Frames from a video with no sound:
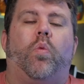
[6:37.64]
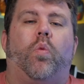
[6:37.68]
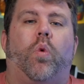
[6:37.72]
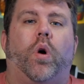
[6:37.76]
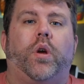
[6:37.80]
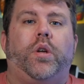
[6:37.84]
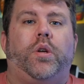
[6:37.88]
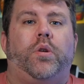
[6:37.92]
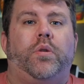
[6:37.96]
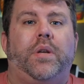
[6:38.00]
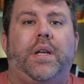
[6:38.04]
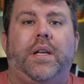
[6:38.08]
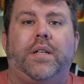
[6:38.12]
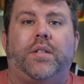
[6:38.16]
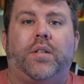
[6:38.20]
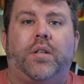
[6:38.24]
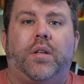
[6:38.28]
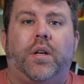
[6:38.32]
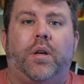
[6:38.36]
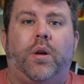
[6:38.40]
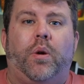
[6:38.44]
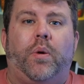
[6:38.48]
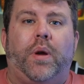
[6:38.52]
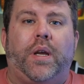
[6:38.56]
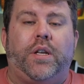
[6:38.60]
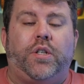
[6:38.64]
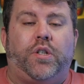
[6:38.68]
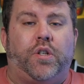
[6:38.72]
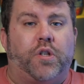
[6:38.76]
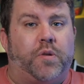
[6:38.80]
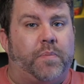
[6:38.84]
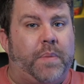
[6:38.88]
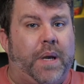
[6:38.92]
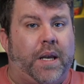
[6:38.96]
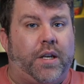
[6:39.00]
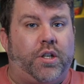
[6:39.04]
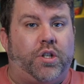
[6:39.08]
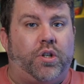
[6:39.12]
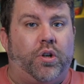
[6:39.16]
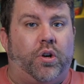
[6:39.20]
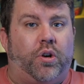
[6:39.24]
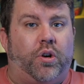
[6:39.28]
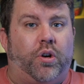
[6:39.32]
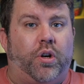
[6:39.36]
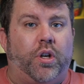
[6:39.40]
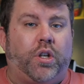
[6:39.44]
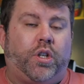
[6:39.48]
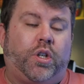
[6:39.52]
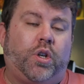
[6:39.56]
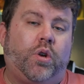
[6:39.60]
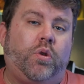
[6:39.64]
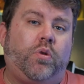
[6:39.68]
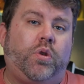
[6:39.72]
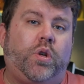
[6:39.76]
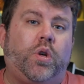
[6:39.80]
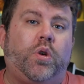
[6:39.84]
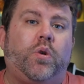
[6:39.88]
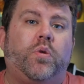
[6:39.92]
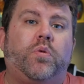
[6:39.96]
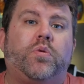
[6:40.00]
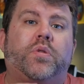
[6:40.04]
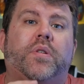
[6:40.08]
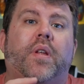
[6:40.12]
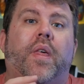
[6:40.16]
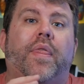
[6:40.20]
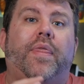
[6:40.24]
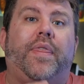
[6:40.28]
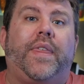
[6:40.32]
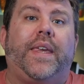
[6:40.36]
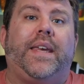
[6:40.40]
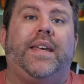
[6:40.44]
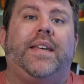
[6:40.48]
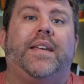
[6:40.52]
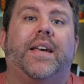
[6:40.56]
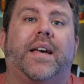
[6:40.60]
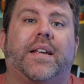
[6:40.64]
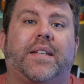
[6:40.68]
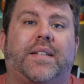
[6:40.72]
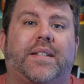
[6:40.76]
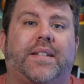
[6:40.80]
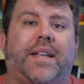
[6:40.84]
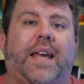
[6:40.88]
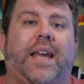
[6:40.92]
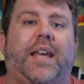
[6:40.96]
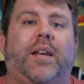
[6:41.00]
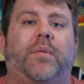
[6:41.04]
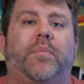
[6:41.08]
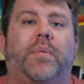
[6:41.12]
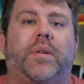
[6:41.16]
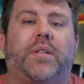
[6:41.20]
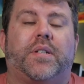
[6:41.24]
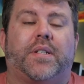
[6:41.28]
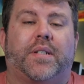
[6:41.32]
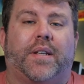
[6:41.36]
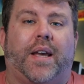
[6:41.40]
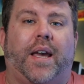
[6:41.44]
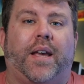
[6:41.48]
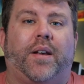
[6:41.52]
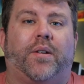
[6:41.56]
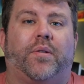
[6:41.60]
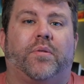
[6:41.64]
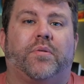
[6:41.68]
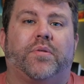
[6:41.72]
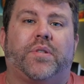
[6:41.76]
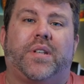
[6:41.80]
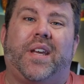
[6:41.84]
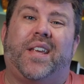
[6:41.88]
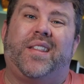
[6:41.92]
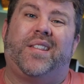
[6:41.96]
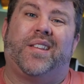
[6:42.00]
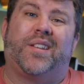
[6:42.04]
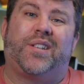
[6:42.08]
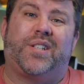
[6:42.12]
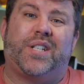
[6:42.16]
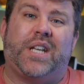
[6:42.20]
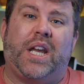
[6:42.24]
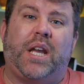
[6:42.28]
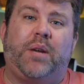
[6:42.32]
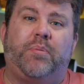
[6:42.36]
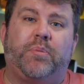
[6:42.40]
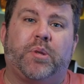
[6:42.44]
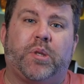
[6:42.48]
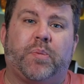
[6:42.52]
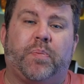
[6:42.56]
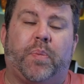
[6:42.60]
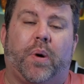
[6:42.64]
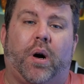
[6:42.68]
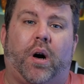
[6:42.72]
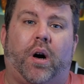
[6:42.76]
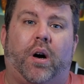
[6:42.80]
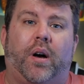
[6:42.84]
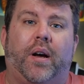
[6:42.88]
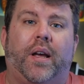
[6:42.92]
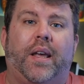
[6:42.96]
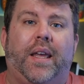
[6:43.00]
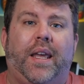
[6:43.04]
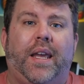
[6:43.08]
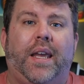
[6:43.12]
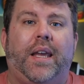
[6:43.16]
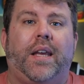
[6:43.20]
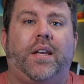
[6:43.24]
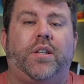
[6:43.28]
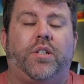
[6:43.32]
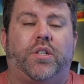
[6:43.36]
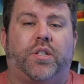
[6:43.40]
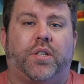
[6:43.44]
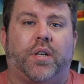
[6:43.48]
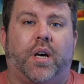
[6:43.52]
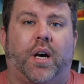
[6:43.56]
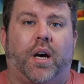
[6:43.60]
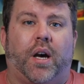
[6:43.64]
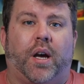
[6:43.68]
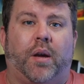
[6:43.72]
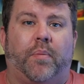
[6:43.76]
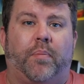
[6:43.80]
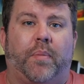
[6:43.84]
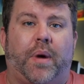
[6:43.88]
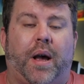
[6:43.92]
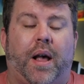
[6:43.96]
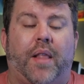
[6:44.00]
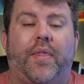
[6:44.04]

What you need to do is just make sure you use the same scales in the same spot each time,